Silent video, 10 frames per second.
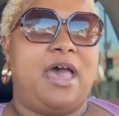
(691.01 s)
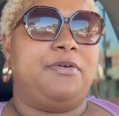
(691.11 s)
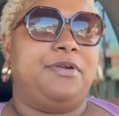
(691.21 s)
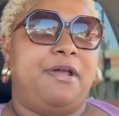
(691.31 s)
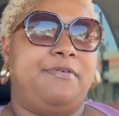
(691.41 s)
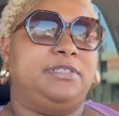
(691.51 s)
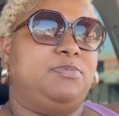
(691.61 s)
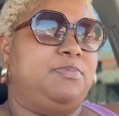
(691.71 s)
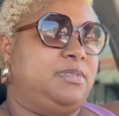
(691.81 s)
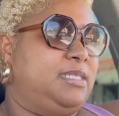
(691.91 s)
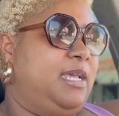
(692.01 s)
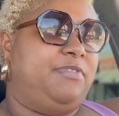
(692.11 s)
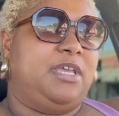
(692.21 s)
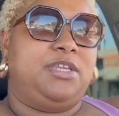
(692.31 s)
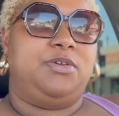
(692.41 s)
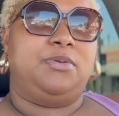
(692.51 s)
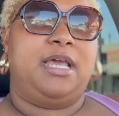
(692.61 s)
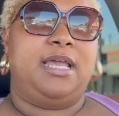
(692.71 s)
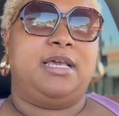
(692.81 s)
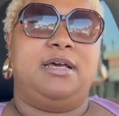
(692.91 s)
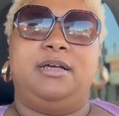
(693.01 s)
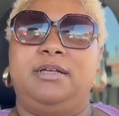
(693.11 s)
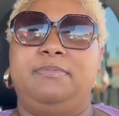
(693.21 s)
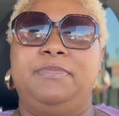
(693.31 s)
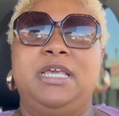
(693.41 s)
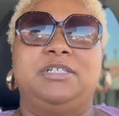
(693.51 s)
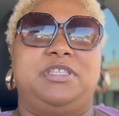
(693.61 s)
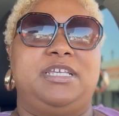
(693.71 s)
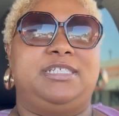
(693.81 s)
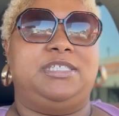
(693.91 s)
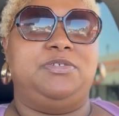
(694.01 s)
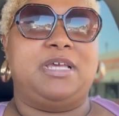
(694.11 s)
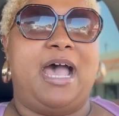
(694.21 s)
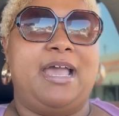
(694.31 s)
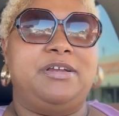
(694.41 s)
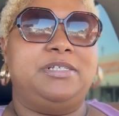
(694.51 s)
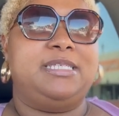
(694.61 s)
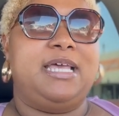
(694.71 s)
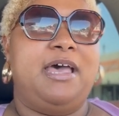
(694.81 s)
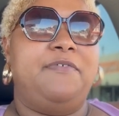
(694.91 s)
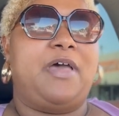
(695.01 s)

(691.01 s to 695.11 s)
I don't know, to see if they do like, do they just do tire stuff?